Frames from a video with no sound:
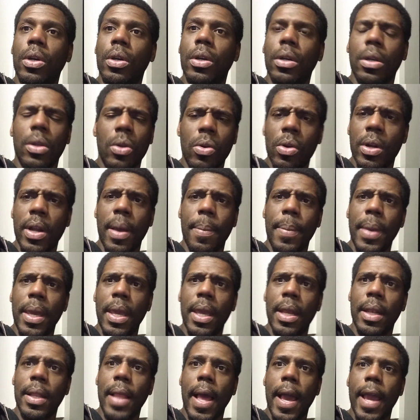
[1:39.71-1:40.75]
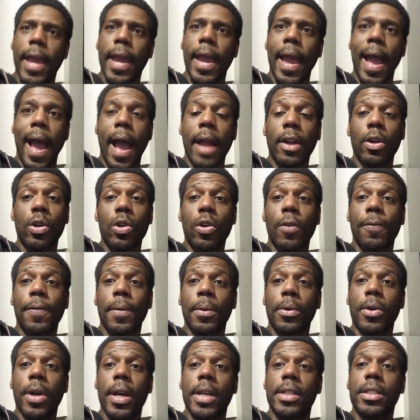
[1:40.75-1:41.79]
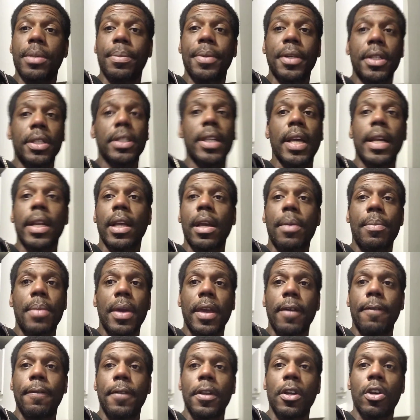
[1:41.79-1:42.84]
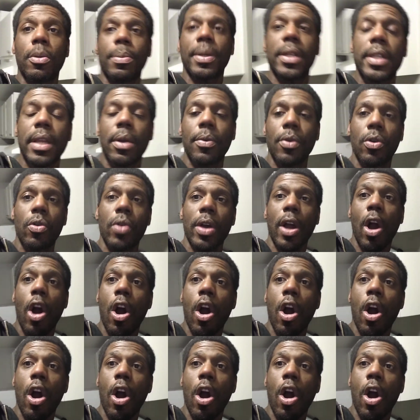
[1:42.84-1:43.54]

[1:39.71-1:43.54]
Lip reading: You know what I mean? Like, I don't know if I'm crazy, but I just had to come make a video about that real quick.